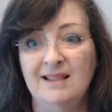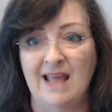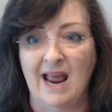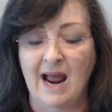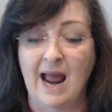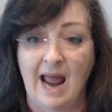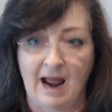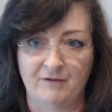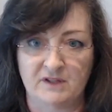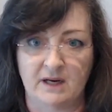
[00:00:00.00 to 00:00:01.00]

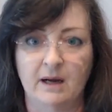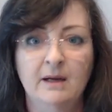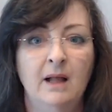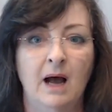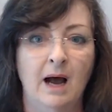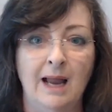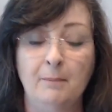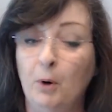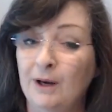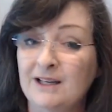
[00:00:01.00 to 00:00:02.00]
thereafter. I
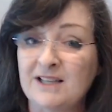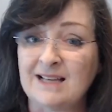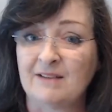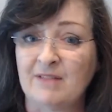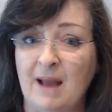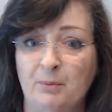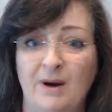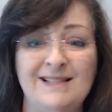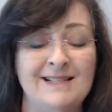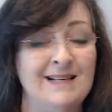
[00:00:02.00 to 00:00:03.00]
apologize if that
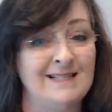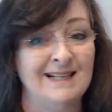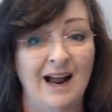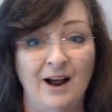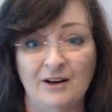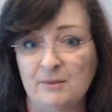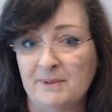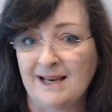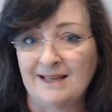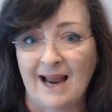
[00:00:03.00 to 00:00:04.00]
pricing isn't
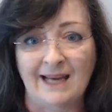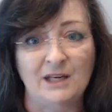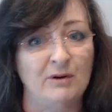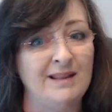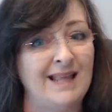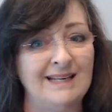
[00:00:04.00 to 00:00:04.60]
100% accurate.